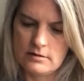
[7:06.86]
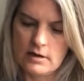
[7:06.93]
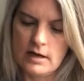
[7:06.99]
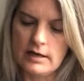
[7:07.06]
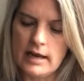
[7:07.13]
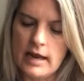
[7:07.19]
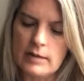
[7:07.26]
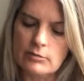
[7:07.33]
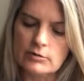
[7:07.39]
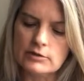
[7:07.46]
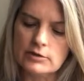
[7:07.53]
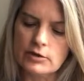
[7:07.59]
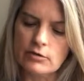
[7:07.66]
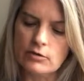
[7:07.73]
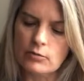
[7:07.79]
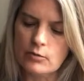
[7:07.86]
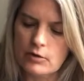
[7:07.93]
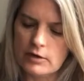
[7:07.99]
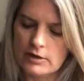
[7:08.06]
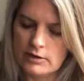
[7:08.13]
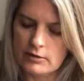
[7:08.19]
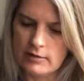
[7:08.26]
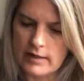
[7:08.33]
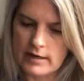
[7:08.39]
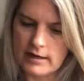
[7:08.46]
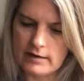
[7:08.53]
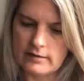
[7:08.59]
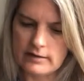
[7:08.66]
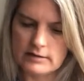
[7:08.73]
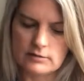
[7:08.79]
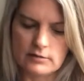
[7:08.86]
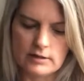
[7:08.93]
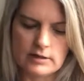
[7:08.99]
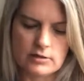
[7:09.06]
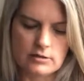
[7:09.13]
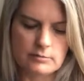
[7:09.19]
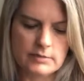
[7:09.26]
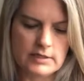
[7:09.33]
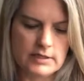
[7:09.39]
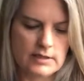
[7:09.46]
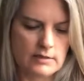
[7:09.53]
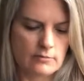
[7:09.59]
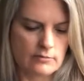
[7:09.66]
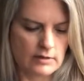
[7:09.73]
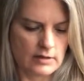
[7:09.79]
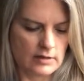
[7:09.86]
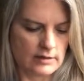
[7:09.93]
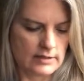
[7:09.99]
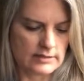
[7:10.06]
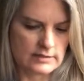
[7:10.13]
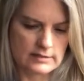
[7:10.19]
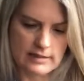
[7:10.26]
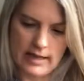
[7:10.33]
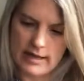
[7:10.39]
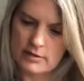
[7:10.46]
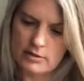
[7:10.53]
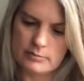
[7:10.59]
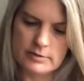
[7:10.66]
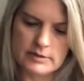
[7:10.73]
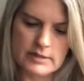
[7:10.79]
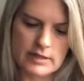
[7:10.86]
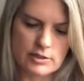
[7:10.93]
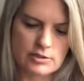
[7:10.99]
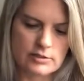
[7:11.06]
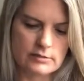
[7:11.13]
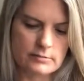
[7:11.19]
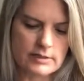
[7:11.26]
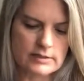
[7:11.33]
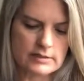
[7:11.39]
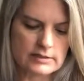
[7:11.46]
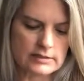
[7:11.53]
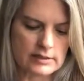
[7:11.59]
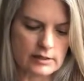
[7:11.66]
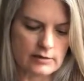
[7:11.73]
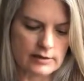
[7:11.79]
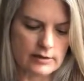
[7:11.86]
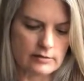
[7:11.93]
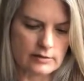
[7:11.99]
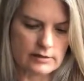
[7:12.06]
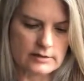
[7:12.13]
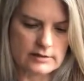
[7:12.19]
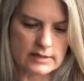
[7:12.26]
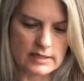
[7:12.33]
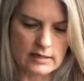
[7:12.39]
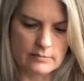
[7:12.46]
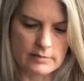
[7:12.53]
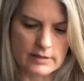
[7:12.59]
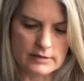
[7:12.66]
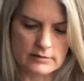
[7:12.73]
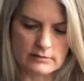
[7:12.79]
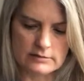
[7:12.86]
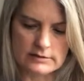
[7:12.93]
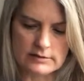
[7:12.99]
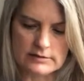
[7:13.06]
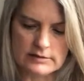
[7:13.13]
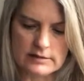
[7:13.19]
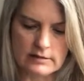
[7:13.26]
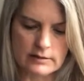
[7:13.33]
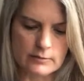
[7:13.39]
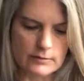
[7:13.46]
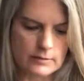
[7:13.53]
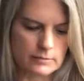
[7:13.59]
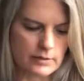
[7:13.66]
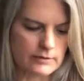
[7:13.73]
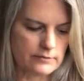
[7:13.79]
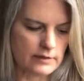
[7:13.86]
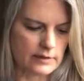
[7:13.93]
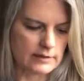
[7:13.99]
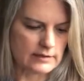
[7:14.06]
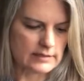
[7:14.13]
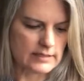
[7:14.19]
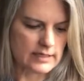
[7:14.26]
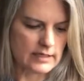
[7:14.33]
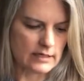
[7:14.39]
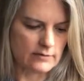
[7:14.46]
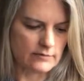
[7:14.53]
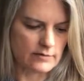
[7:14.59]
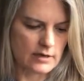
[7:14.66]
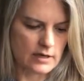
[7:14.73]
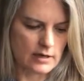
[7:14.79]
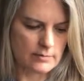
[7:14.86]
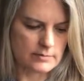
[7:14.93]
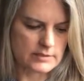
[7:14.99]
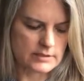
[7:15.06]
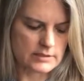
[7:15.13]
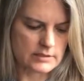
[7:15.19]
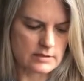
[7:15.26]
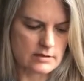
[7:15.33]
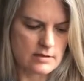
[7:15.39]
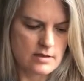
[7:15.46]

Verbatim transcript: unable to go to work, you know, that kind of thing. So it could be this, that could potentially be a scenario that this King of Pentacles is dealing with, but I feel like this King of Cups